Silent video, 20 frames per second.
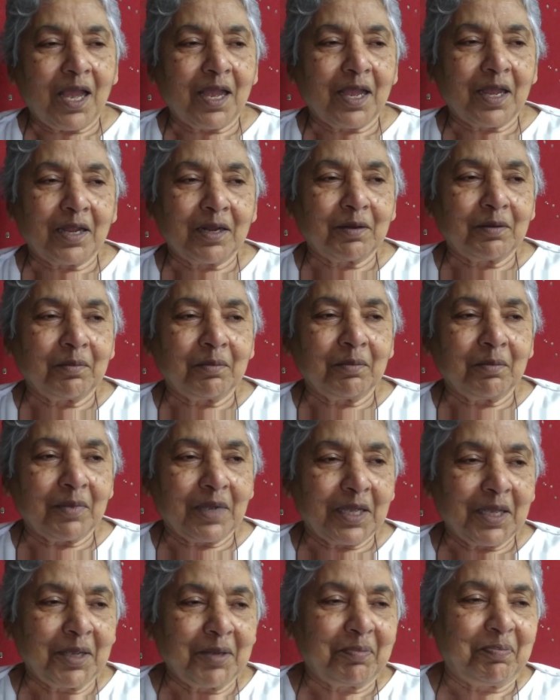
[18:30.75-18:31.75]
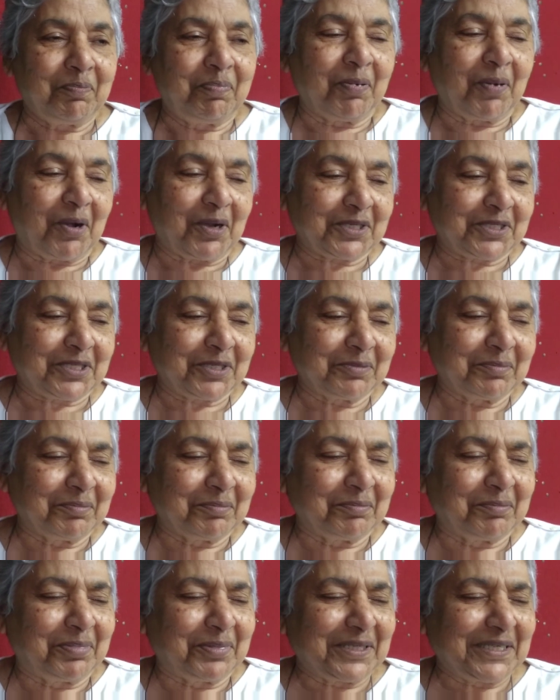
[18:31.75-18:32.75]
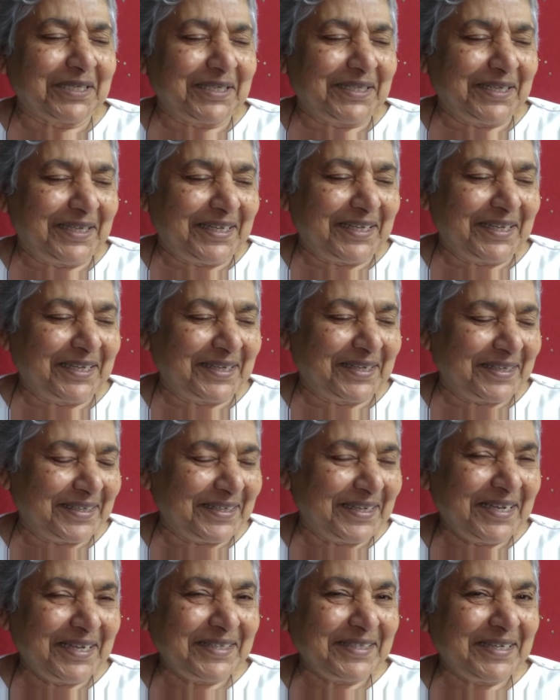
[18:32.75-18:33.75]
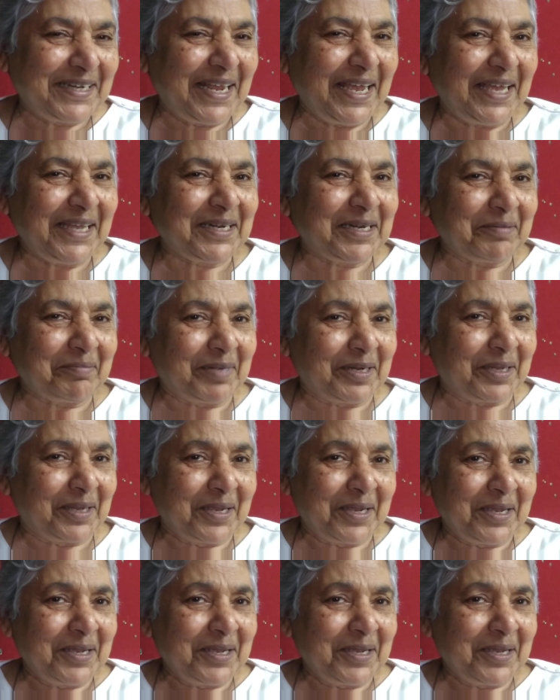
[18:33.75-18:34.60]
And my bottom burning terribly.